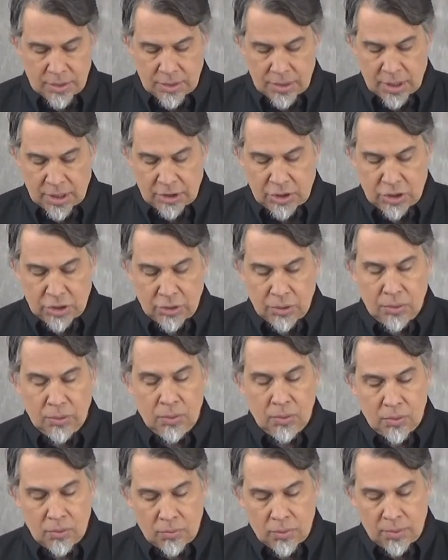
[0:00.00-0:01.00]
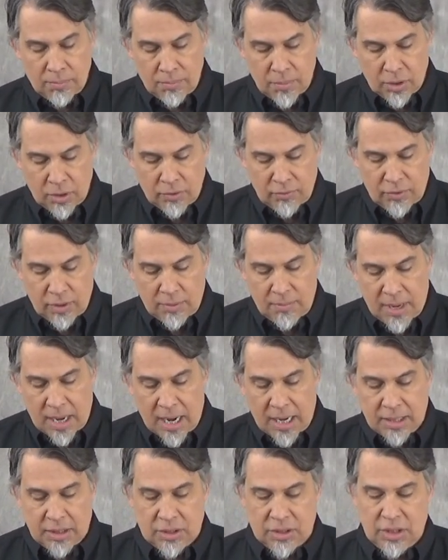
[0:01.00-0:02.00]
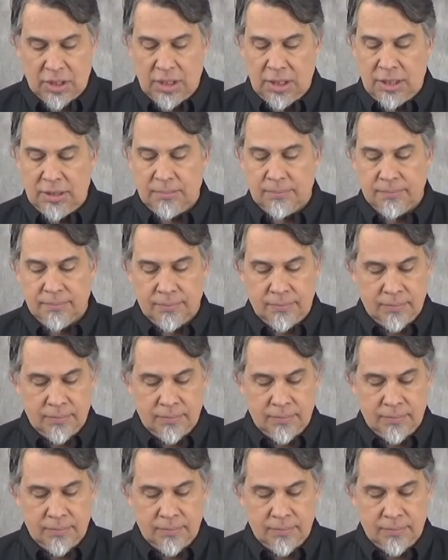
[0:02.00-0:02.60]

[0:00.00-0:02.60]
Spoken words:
that you remove the magazine,